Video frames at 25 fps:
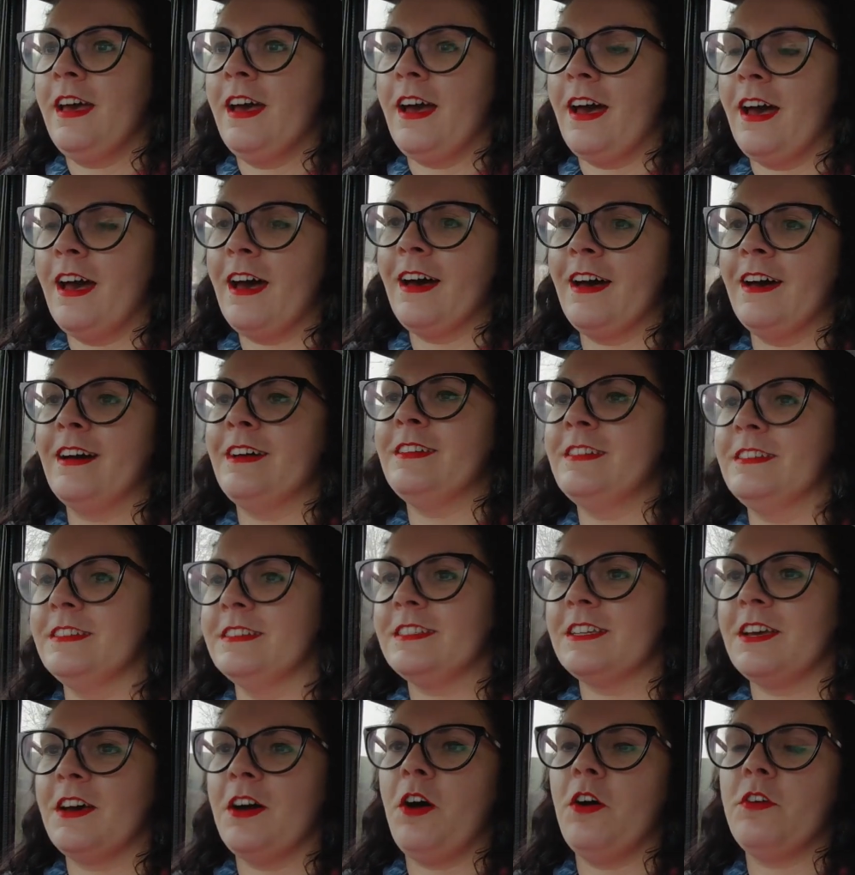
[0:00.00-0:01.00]

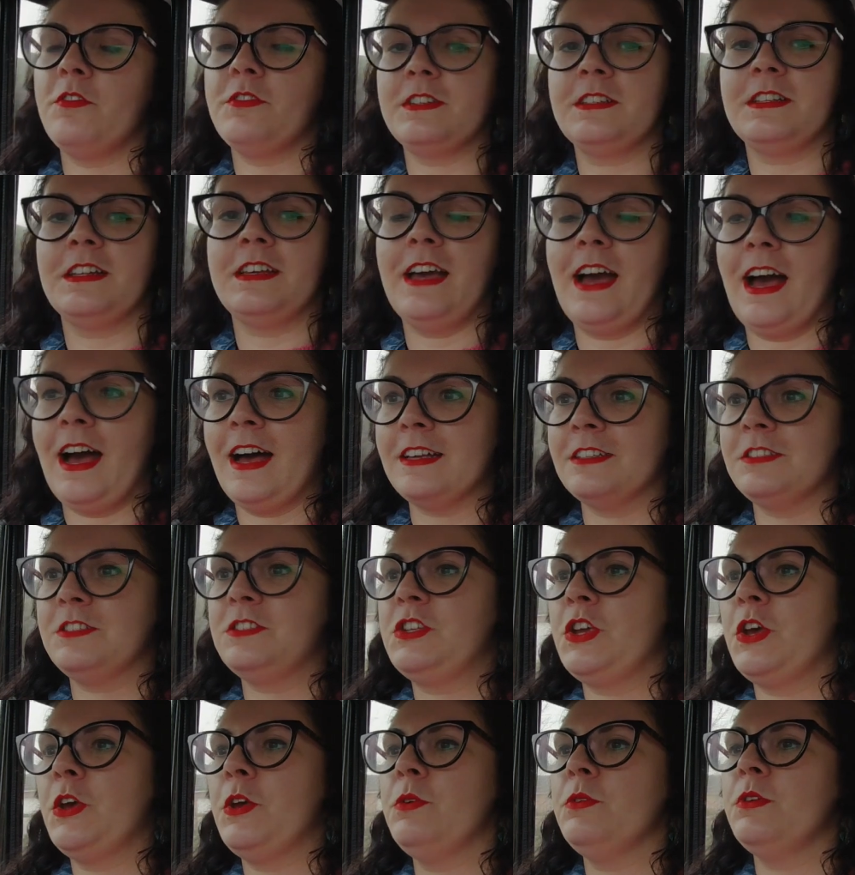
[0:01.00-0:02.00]
And obviously it has
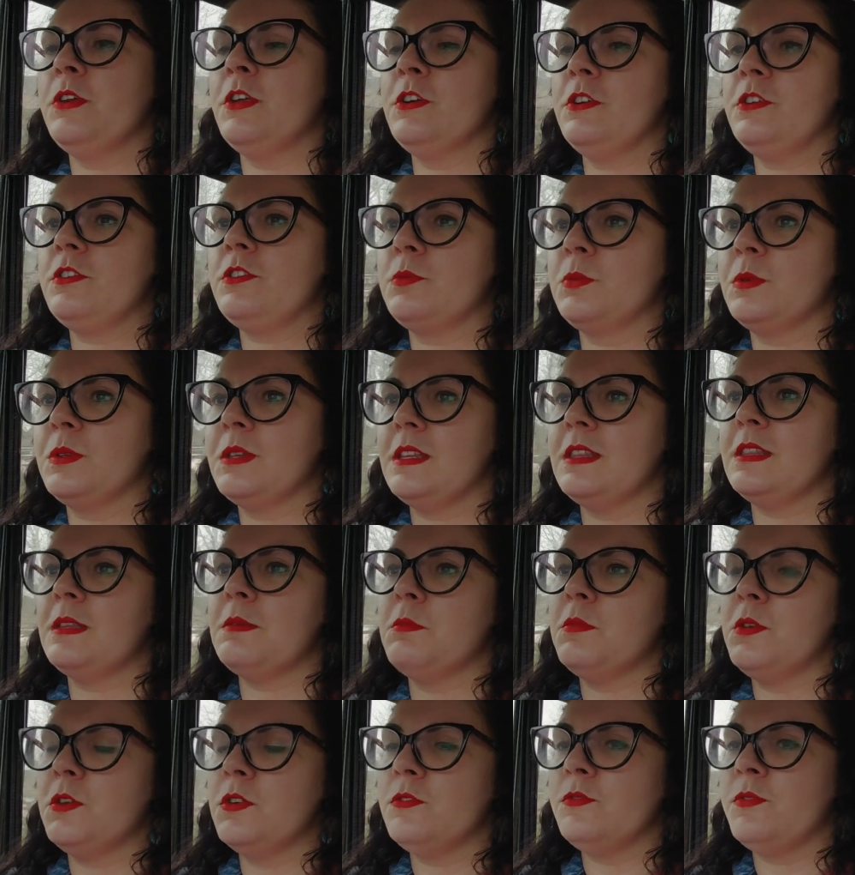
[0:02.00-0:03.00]
two looks within the
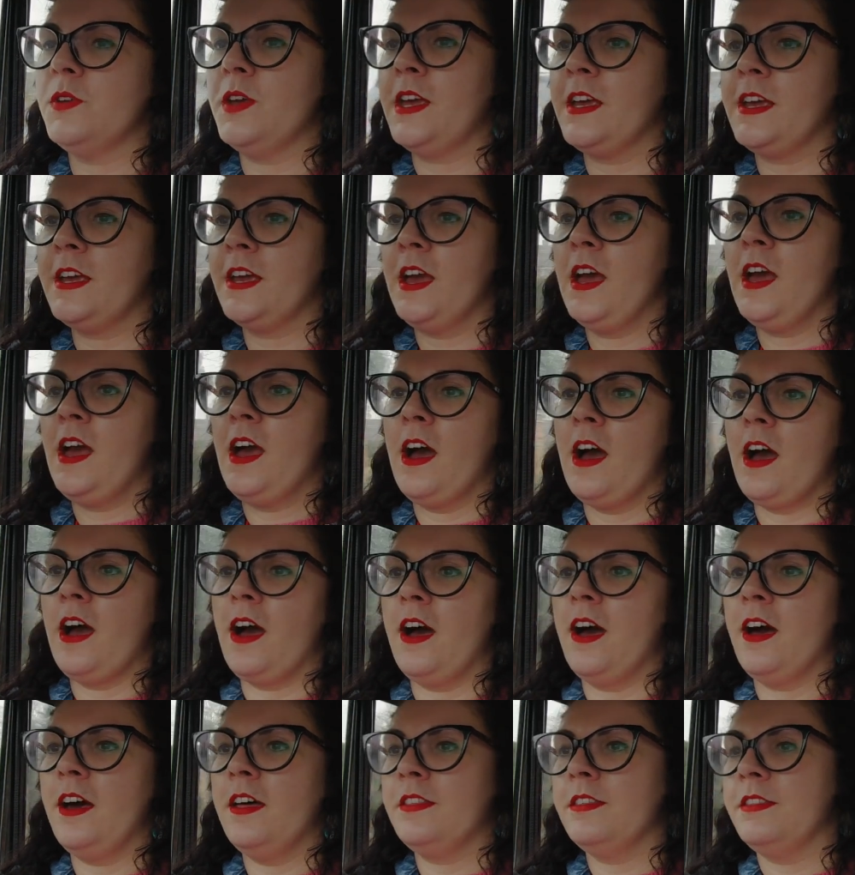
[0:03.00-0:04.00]
movie,
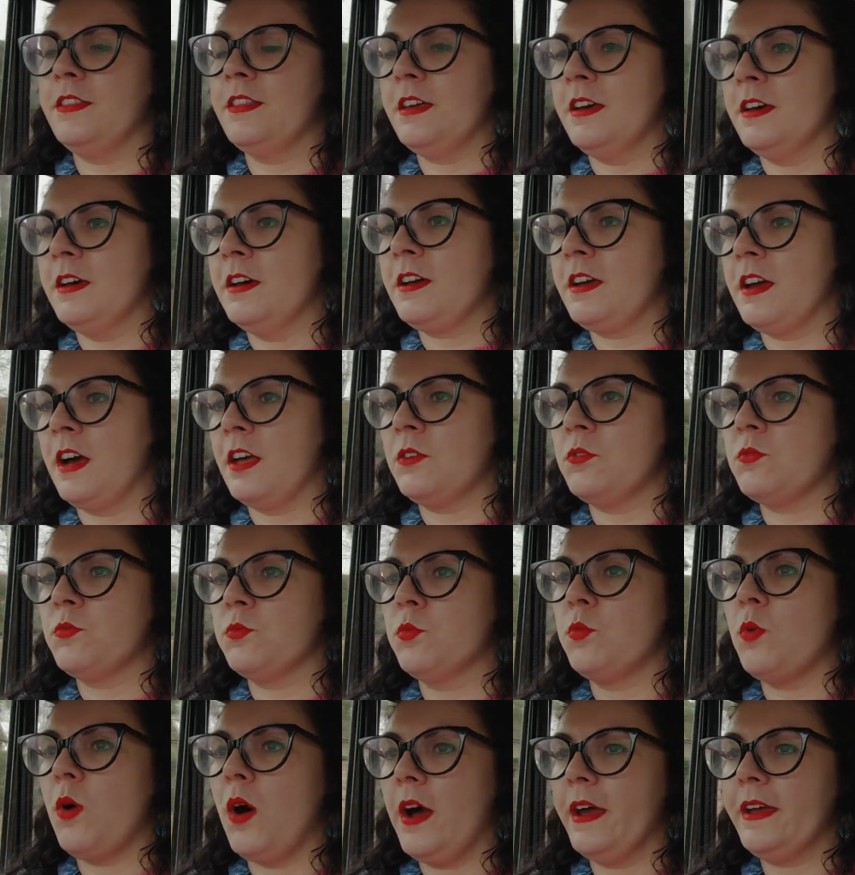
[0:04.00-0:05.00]
the kind
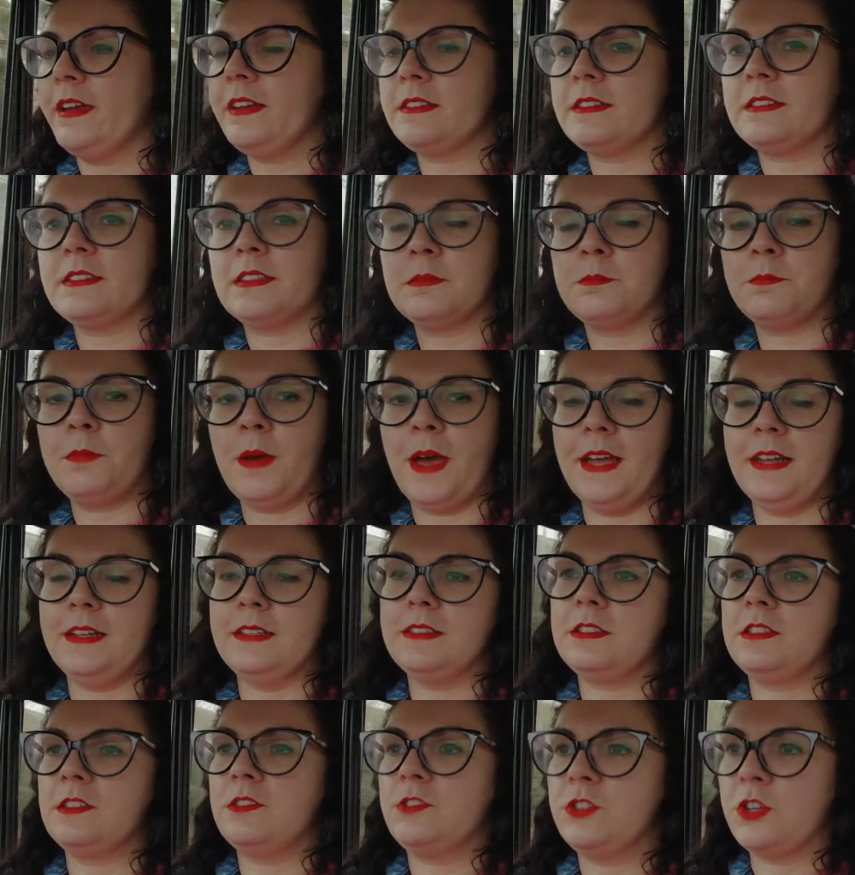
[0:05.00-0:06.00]
of white paint
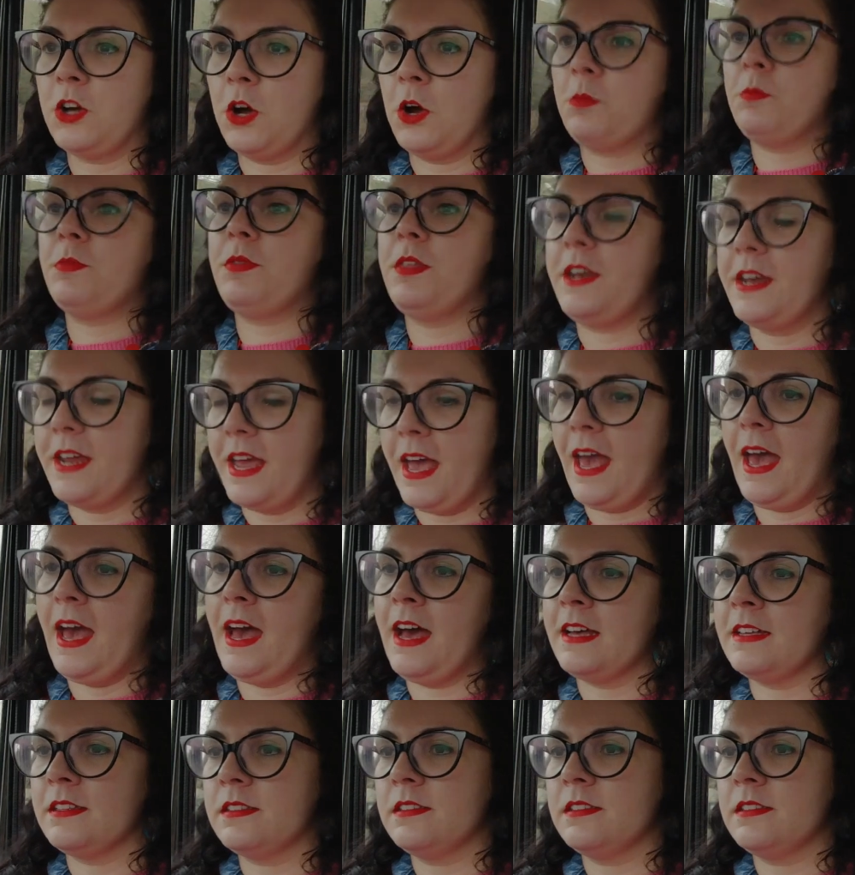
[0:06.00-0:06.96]
job that it has